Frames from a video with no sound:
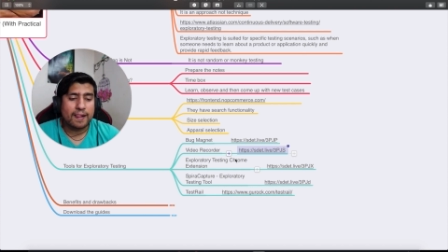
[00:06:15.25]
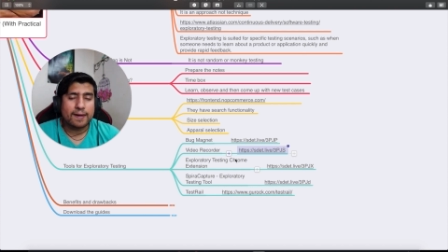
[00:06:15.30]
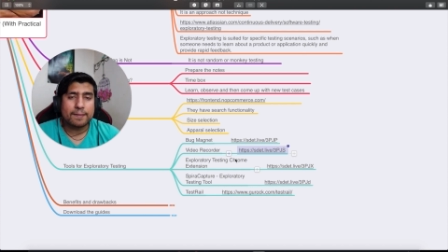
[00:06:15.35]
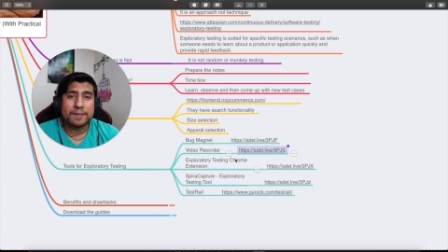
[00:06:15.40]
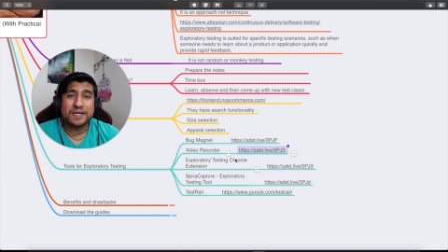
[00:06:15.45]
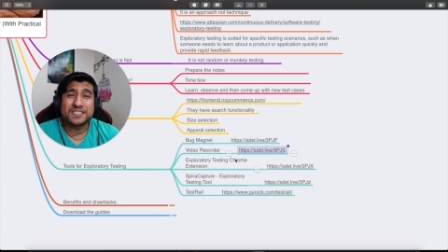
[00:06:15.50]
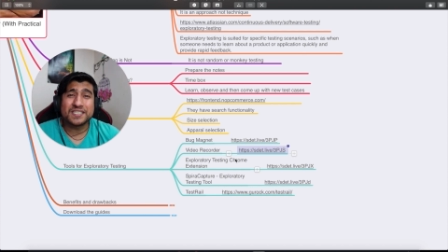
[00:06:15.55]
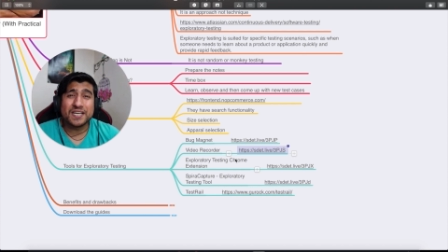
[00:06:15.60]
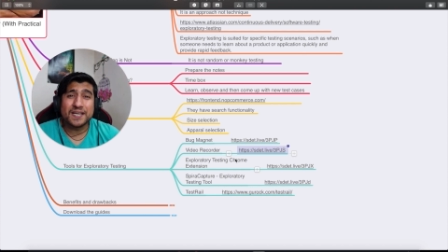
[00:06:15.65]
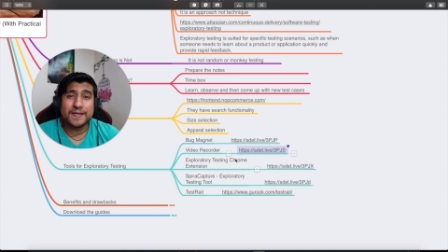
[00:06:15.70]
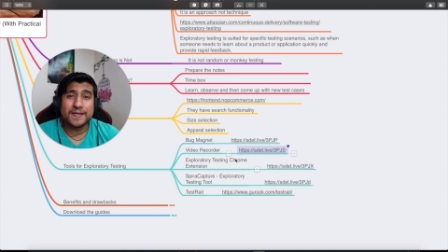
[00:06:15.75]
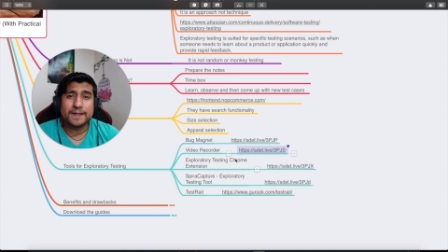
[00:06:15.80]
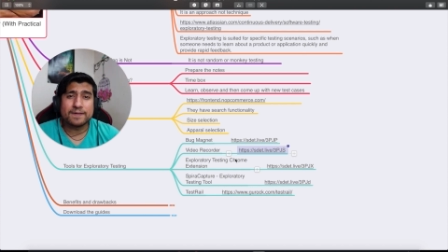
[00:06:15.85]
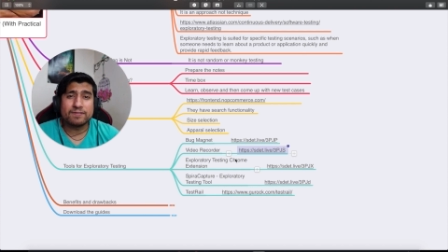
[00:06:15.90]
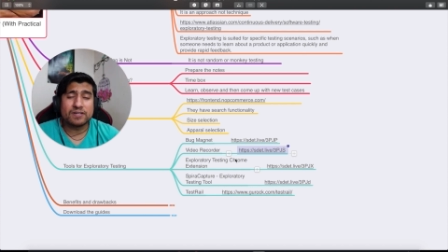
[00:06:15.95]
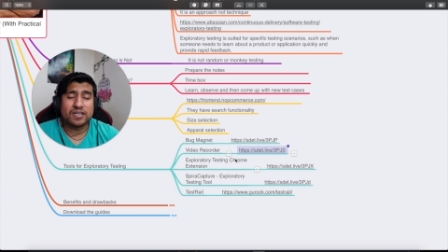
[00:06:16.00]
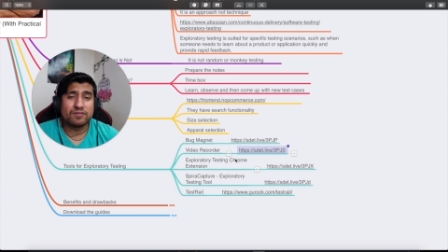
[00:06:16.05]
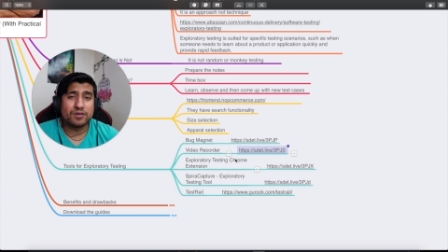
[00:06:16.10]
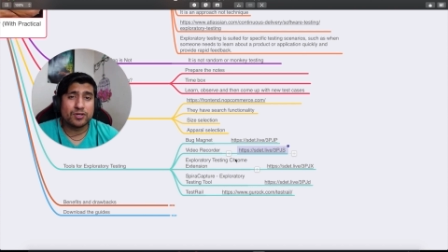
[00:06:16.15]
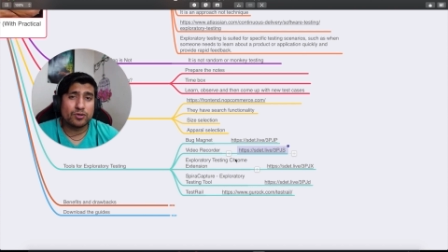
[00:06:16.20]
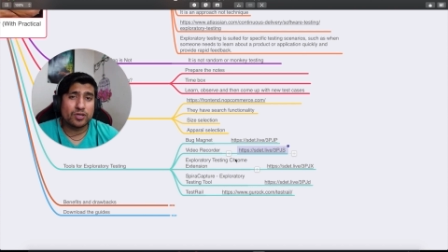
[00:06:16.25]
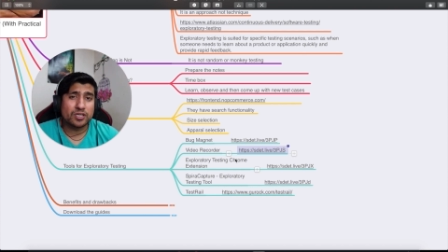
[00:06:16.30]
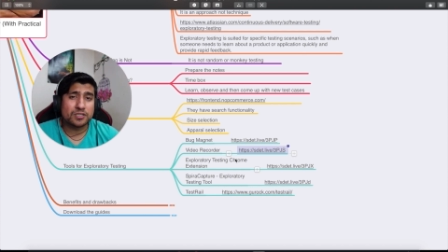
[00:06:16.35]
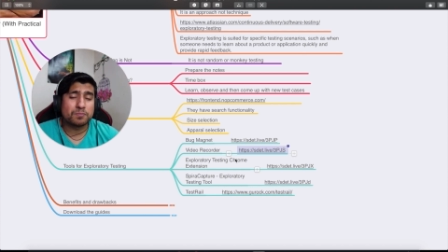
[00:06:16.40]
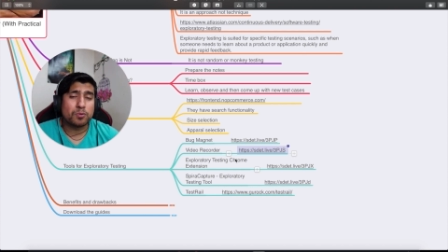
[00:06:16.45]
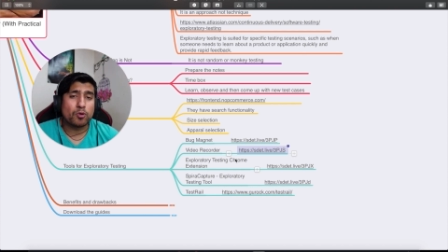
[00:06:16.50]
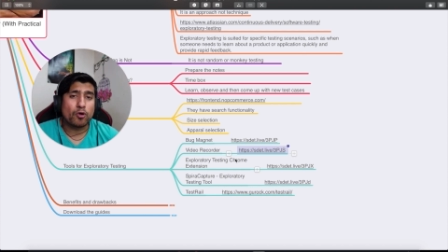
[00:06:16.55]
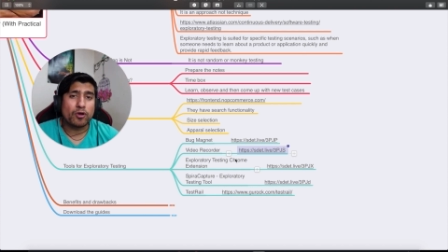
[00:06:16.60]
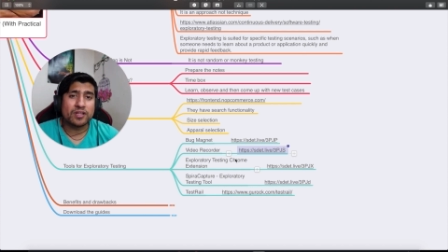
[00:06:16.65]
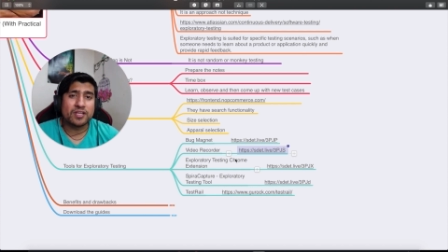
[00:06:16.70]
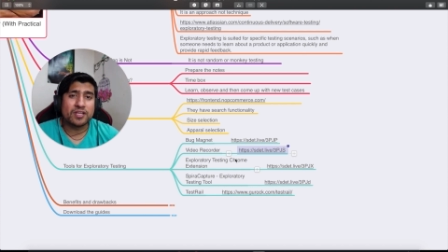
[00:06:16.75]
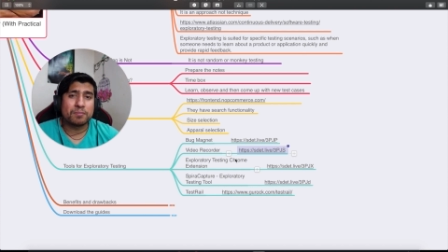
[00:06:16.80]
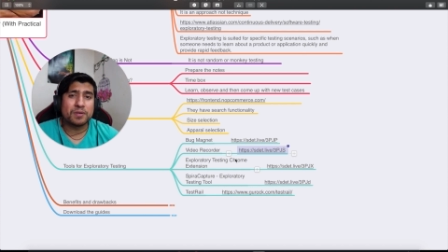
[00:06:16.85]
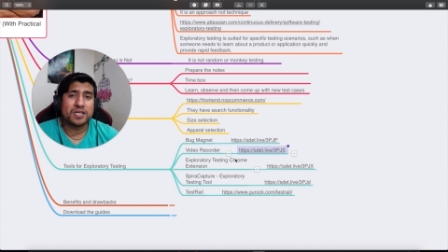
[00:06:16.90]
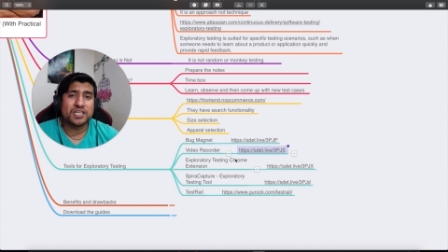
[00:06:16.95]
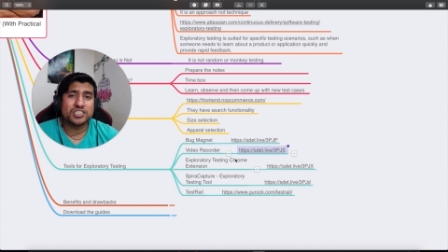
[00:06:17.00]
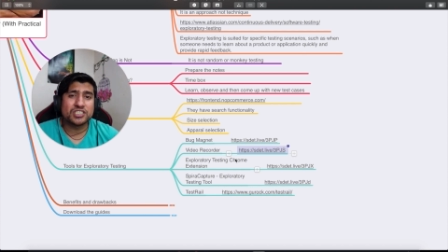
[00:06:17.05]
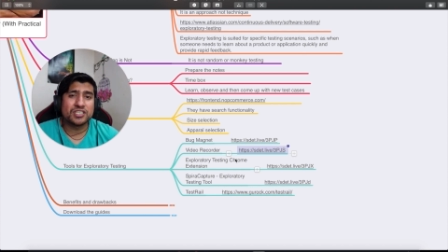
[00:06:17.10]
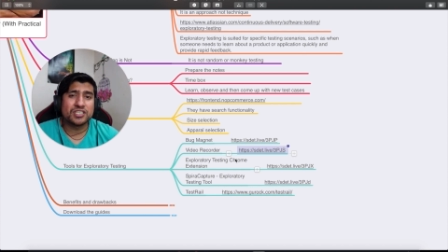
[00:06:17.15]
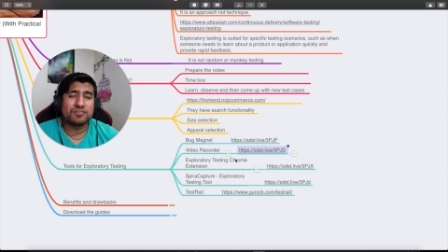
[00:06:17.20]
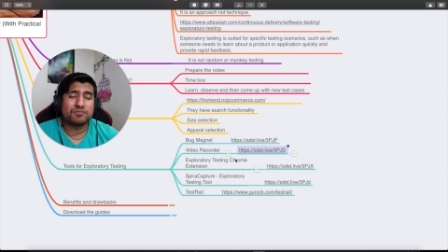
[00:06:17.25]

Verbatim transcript: basically whenever you are exploring the application,